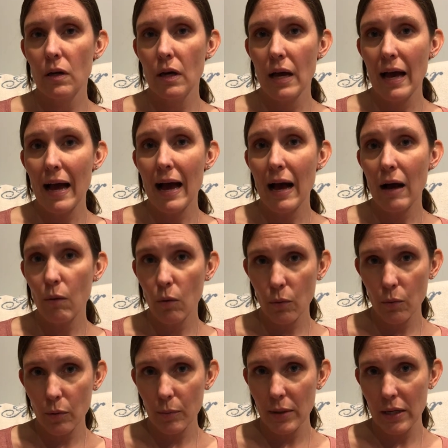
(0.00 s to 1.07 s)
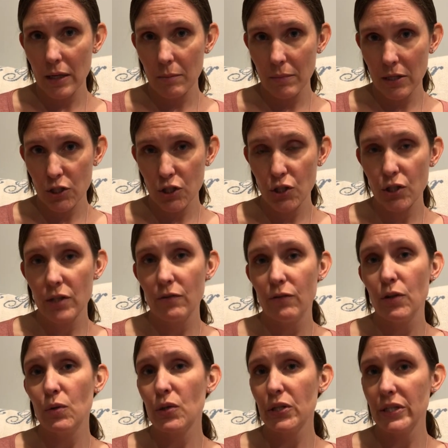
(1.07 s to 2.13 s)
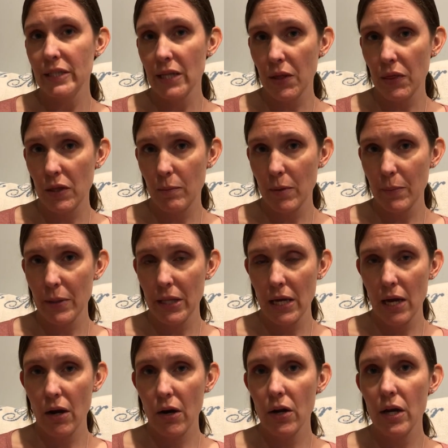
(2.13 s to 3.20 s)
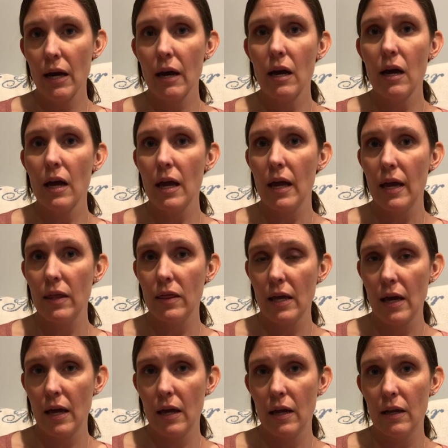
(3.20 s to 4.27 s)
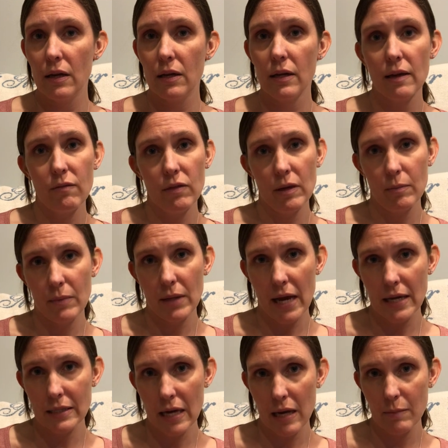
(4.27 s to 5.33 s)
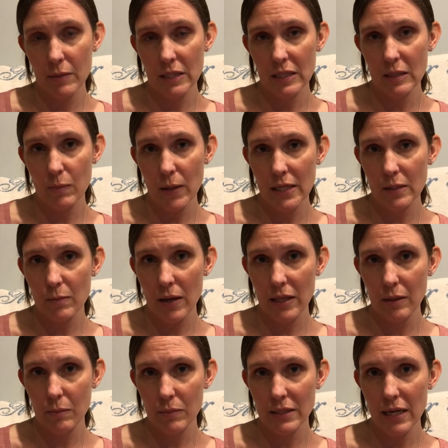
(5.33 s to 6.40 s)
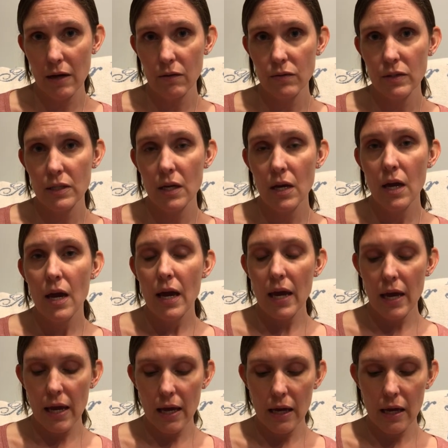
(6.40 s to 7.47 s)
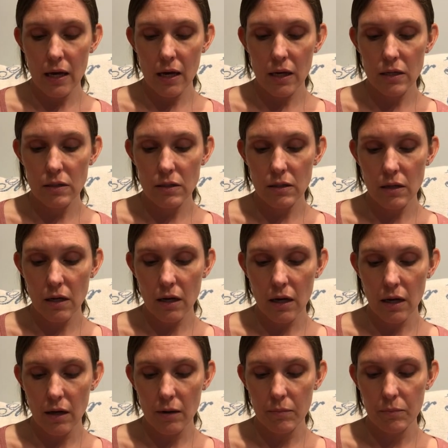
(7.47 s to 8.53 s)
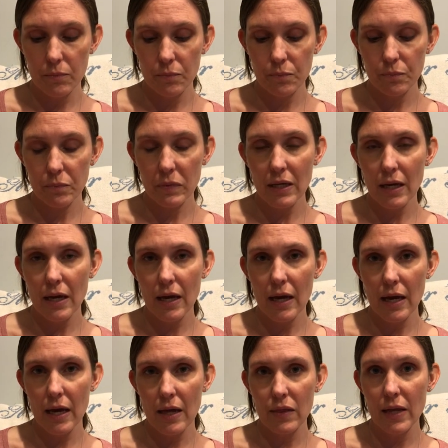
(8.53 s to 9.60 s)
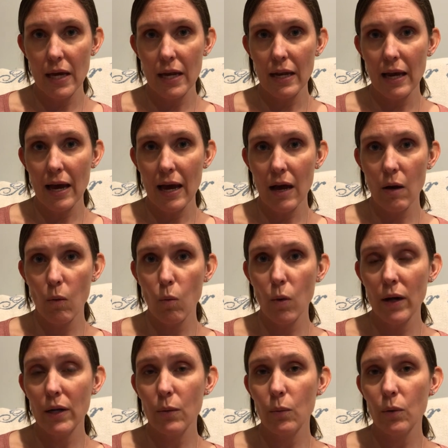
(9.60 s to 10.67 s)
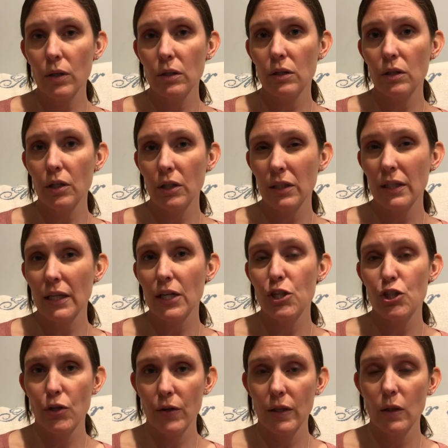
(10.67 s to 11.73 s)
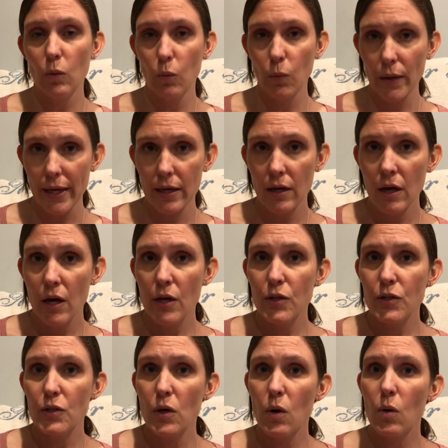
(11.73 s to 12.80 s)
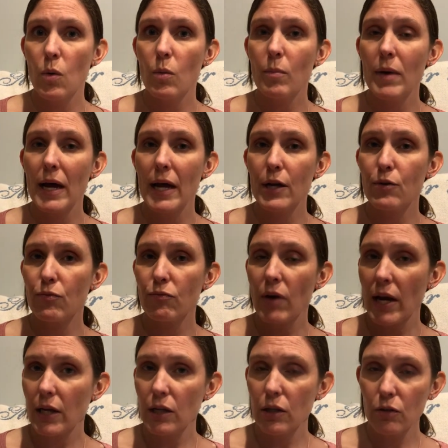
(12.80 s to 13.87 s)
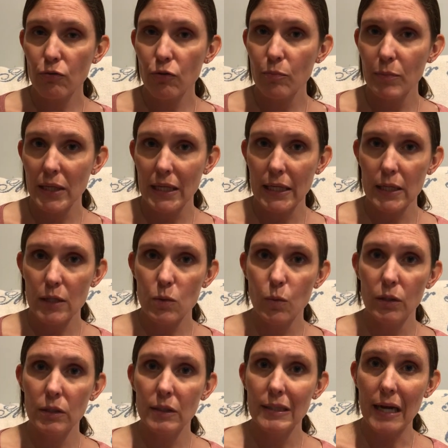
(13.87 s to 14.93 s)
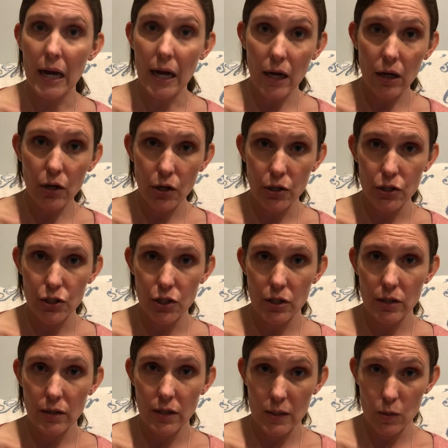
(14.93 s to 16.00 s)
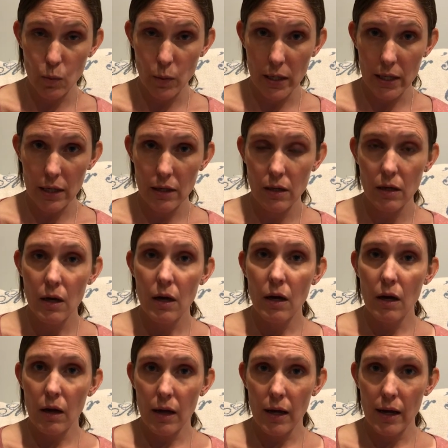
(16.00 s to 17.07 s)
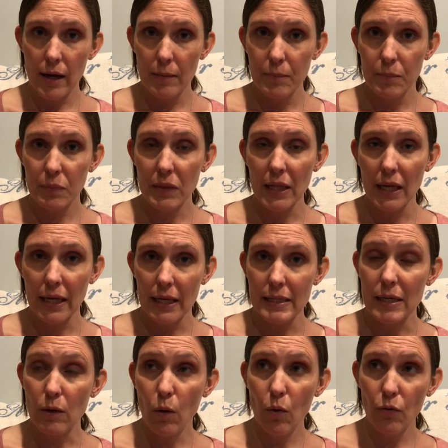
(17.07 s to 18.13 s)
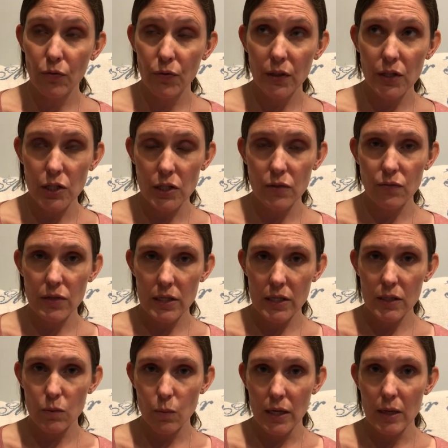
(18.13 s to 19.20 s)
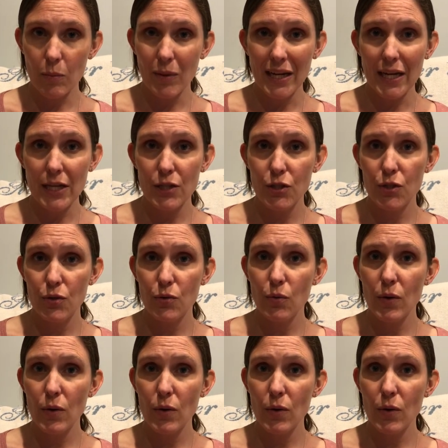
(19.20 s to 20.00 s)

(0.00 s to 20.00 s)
how it will be administered. If you could set them up in the area and then give them that time and space by themselves, and then what it will look like during the week. So my regular group meetings will not occur this week. Like I said, hopefully just for this week, but I do